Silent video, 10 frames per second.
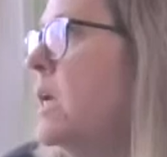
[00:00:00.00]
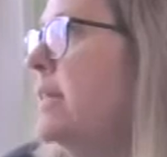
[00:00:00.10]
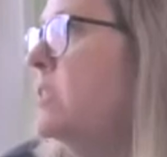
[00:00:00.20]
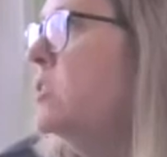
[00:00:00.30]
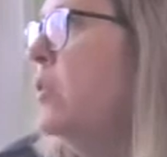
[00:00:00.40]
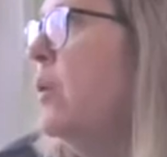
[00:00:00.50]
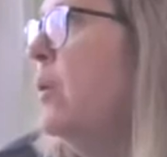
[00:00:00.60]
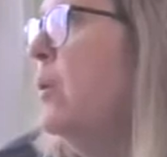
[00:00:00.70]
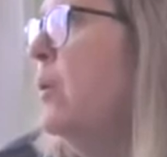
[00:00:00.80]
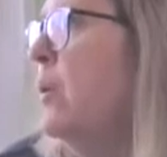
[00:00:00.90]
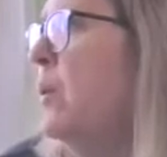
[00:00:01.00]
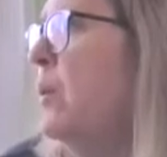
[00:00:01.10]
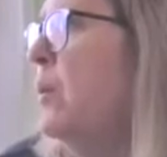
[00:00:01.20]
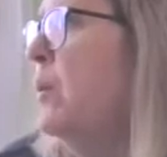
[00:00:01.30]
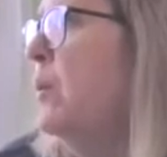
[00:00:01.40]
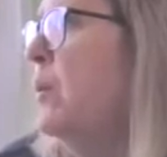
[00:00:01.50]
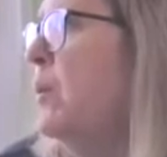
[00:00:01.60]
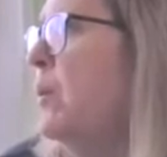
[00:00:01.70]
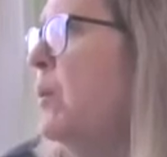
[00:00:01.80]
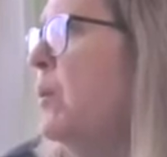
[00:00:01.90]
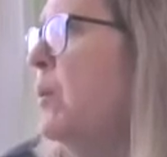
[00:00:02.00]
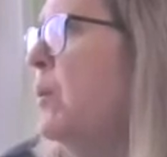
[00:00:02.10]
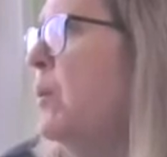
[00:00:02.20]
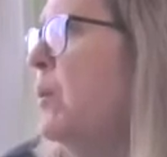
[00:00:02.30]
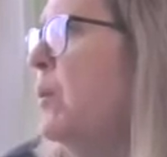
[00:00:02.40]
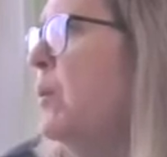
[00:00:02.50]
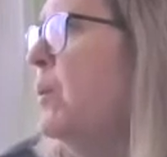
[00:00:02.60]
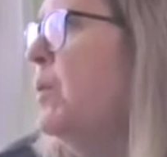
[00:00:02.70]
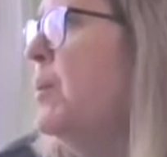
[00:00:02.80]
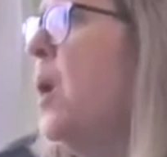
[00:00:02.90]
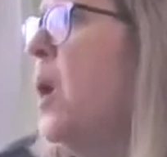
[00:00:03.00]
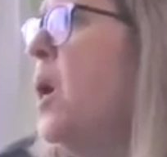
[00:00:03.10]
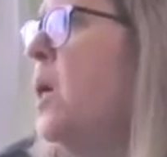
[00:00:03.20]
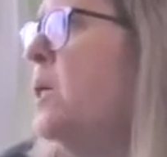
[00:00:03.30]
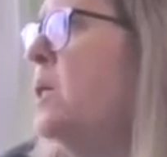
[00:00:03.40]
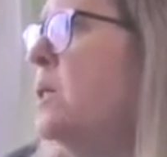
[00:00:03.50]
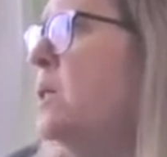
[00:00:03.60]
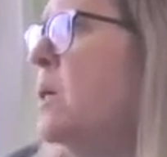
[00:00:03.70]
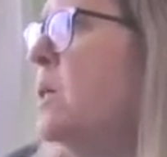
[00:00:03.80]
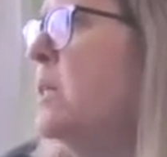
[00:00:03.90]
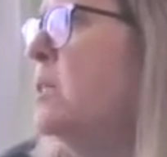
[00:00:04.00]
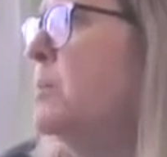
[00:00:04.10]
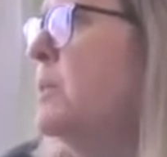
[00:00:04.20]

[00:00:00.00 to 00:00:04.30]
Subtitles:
And so they were all the other